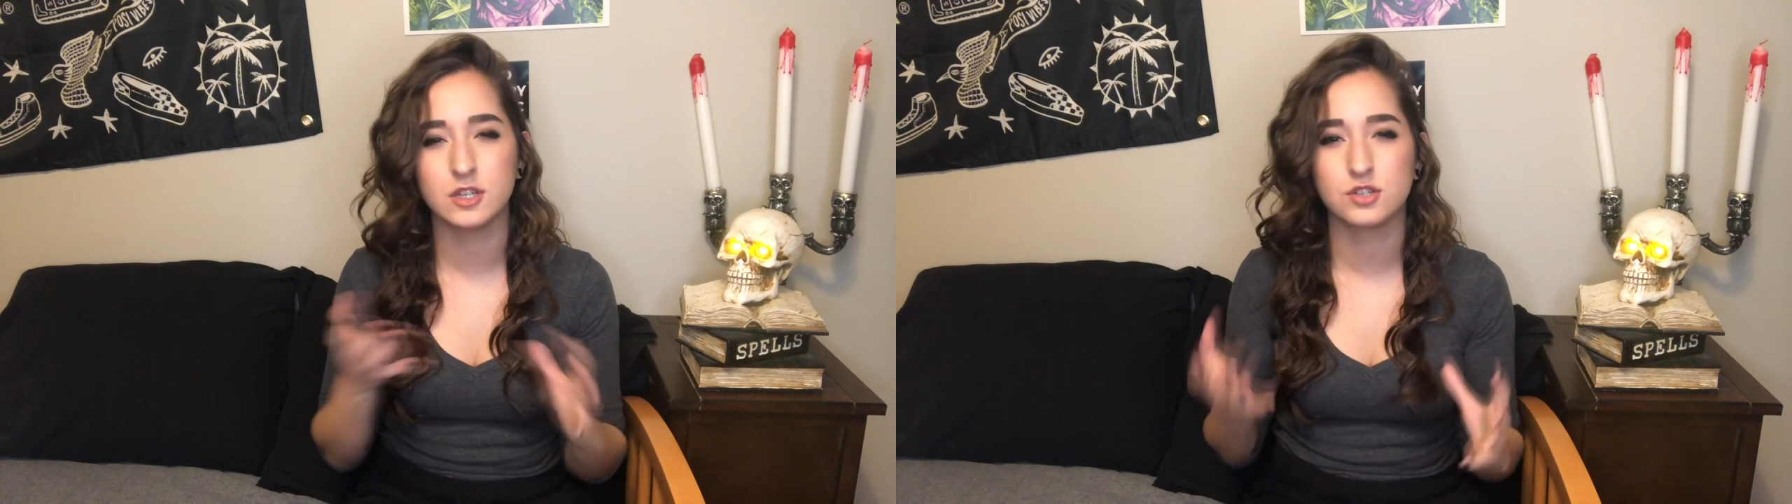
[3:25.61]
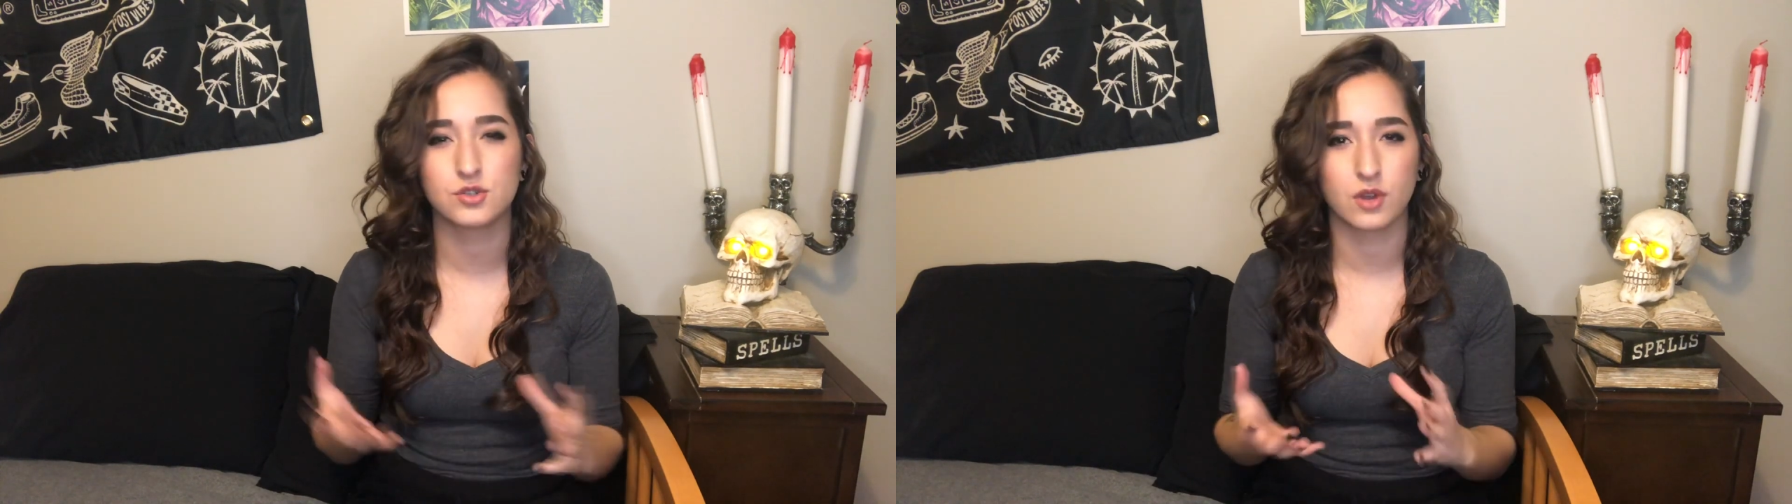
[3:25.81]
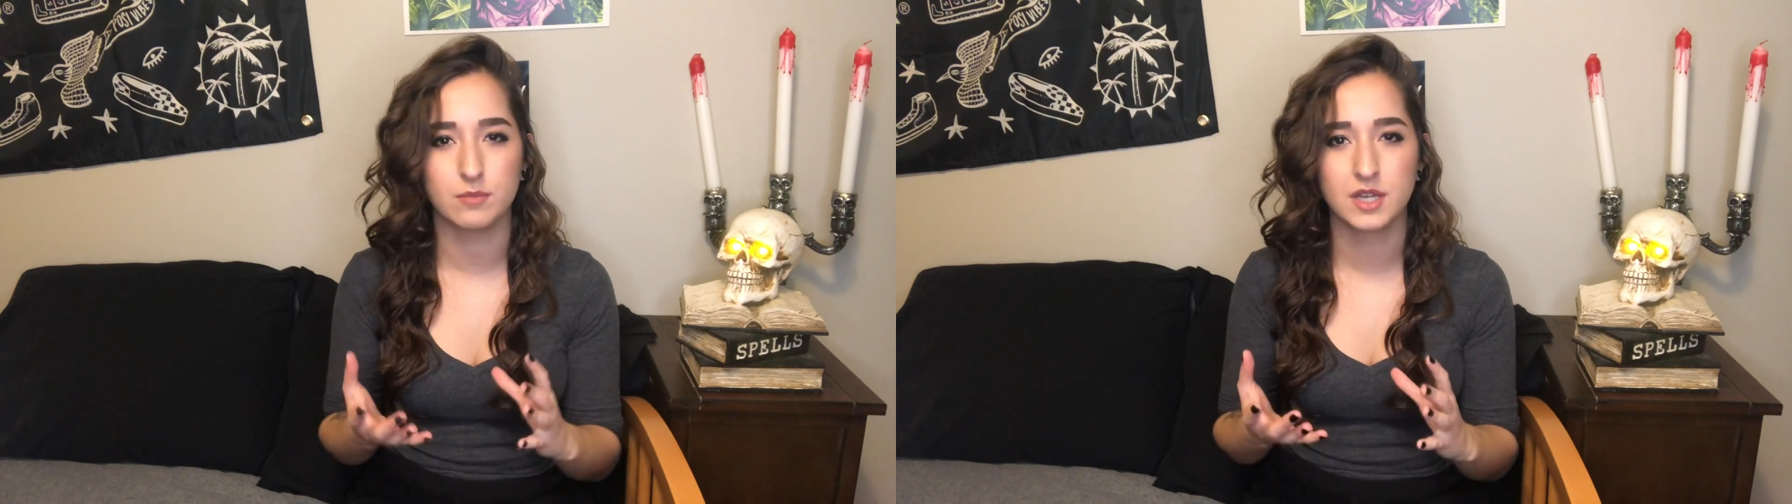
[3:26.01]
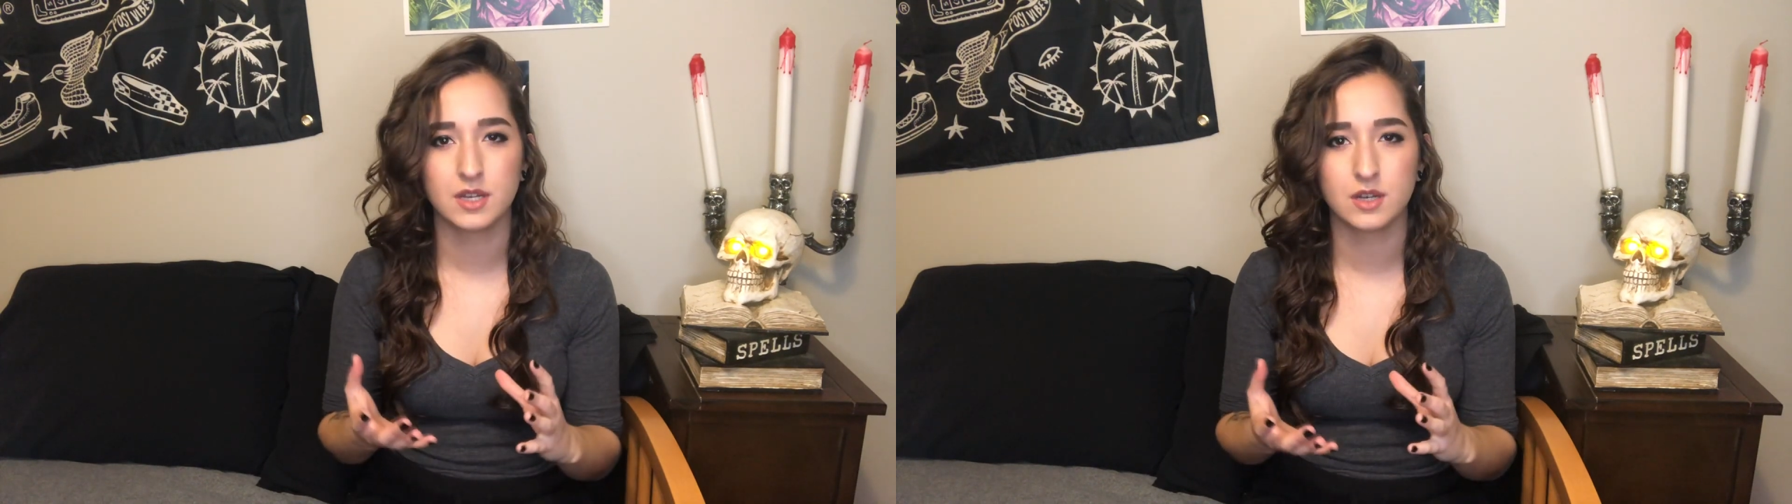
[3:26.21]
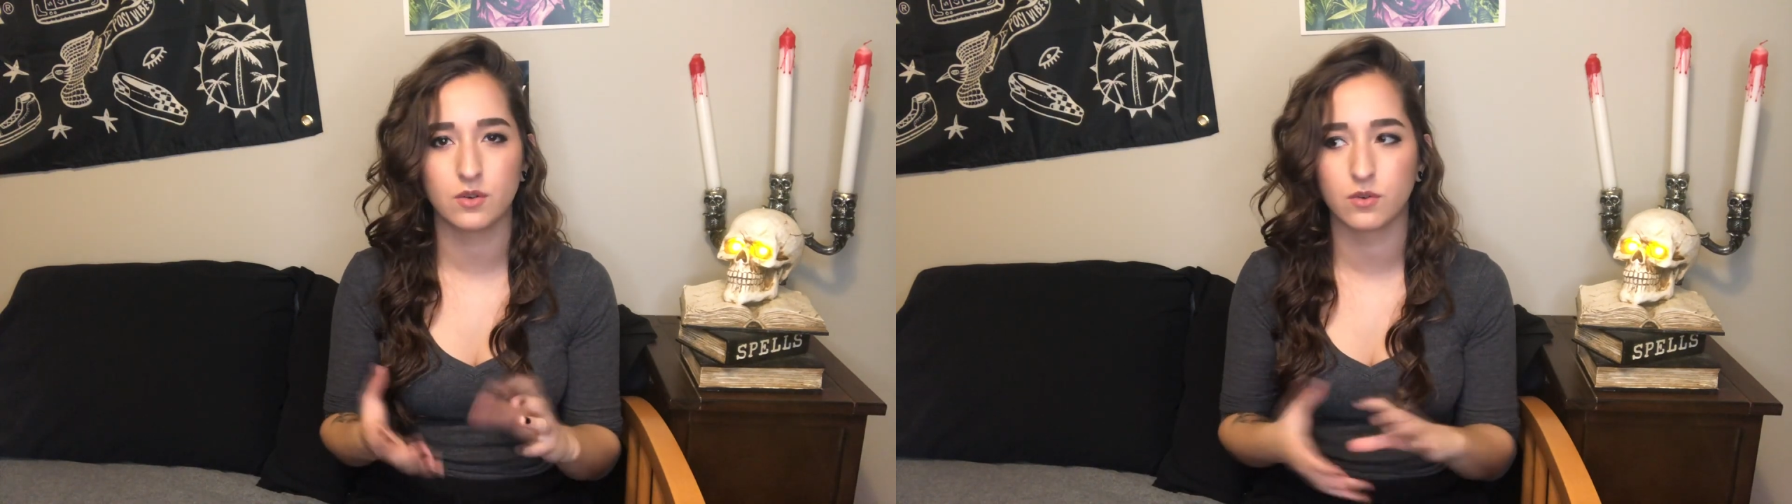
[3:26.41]

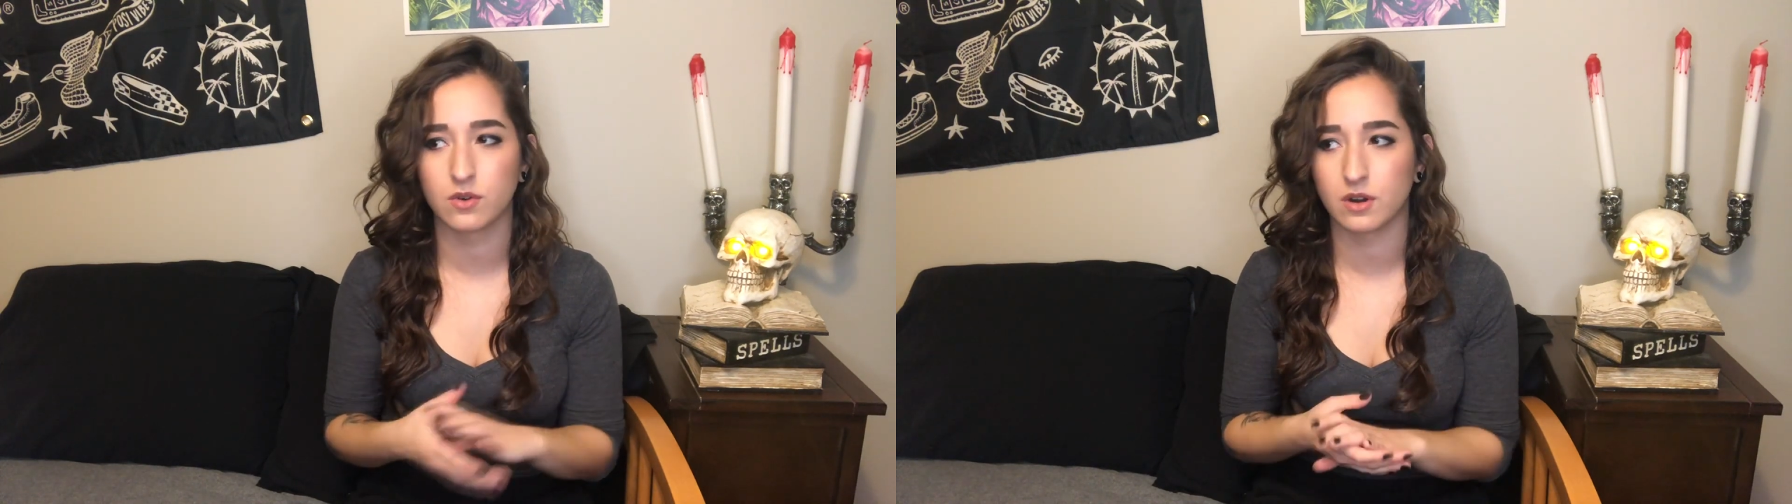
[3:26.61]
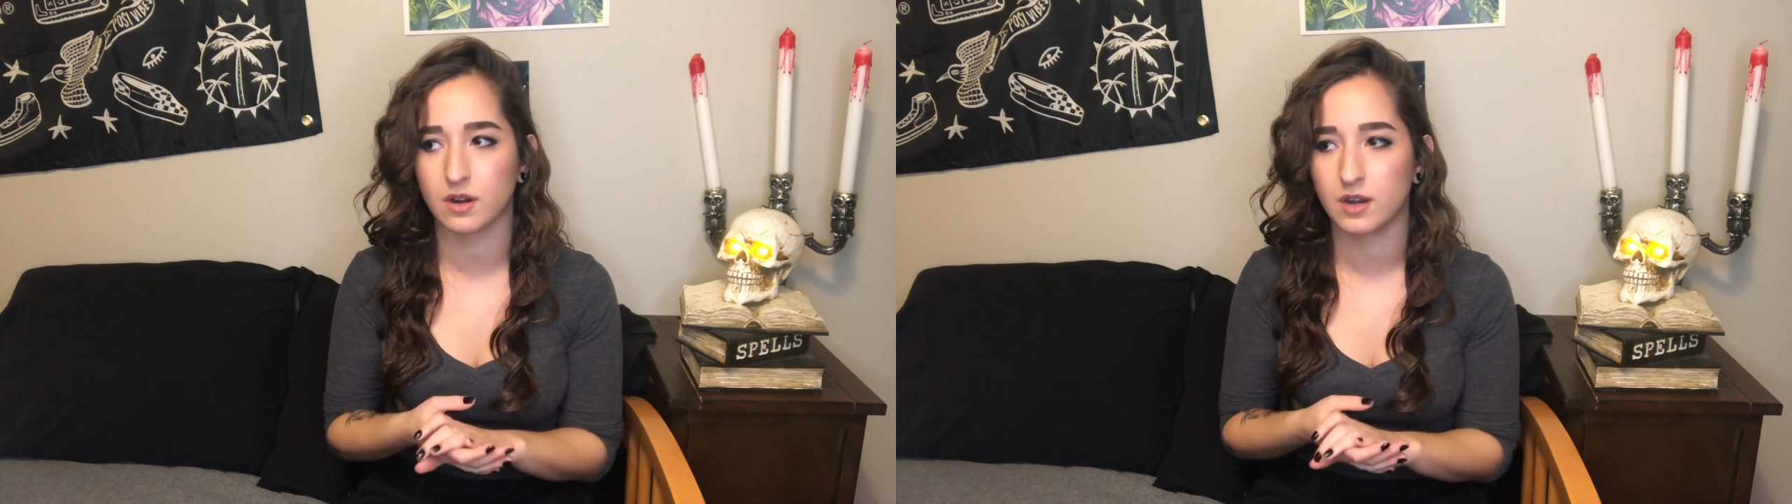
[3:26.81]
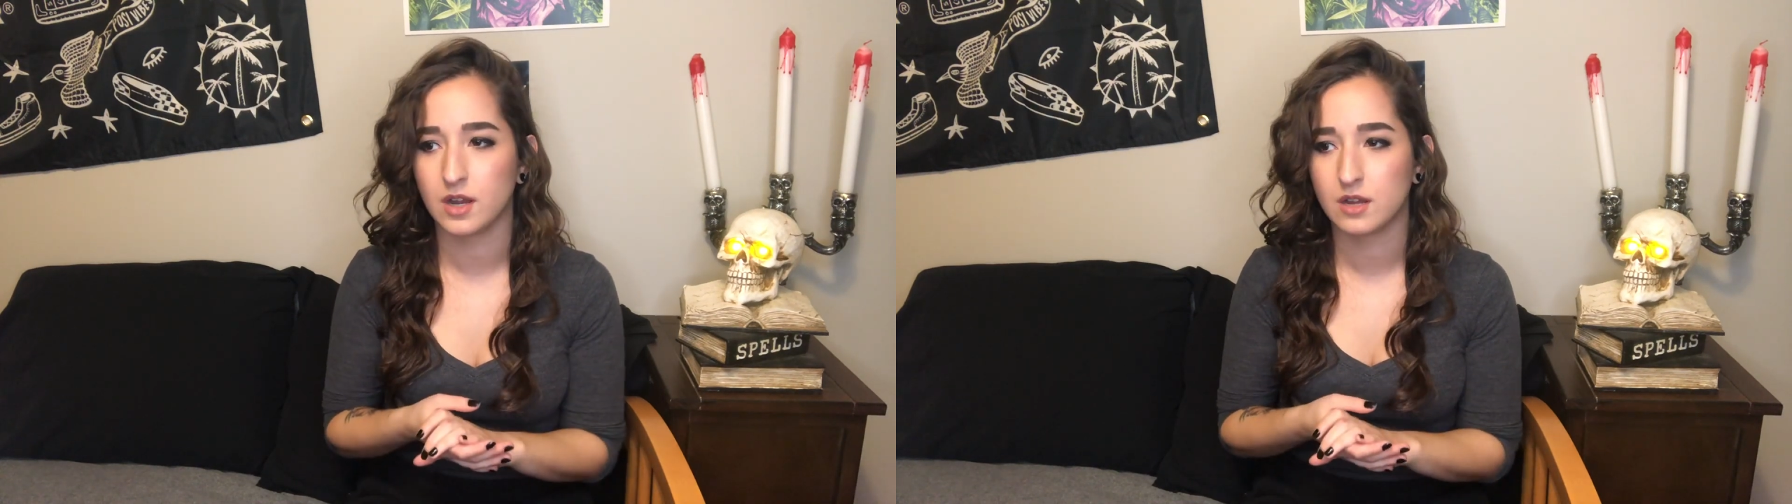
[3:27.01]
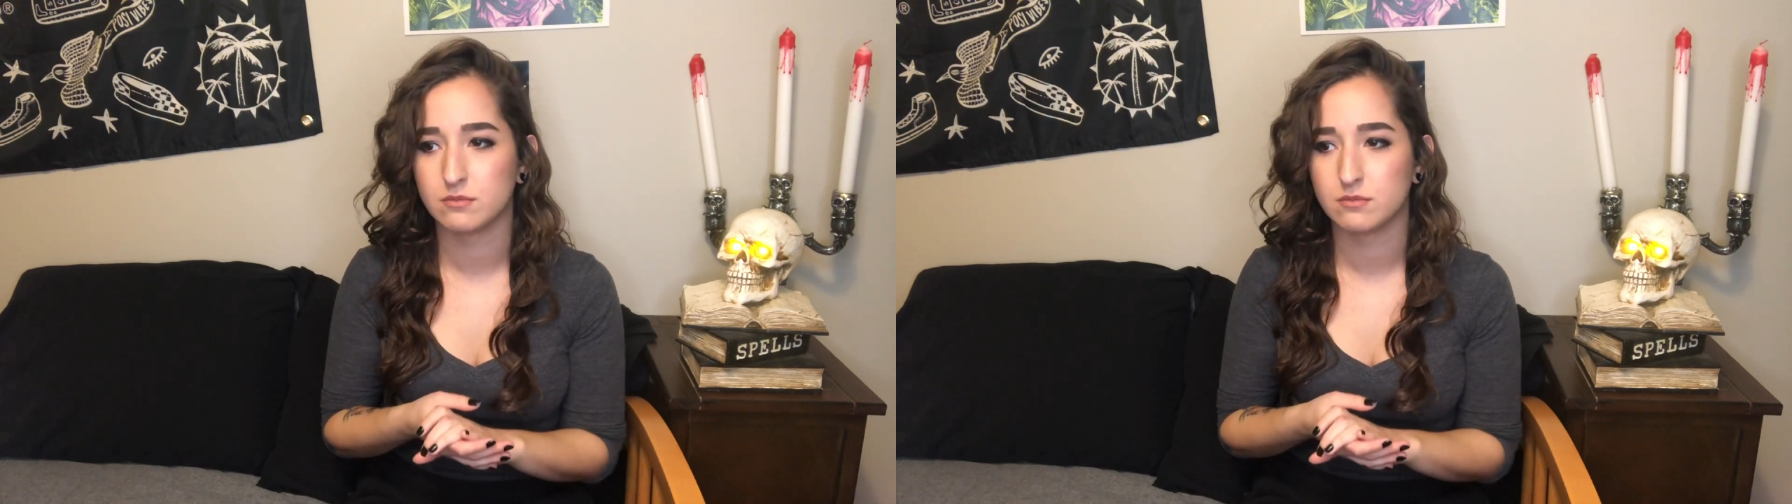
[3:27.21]
enjoyment or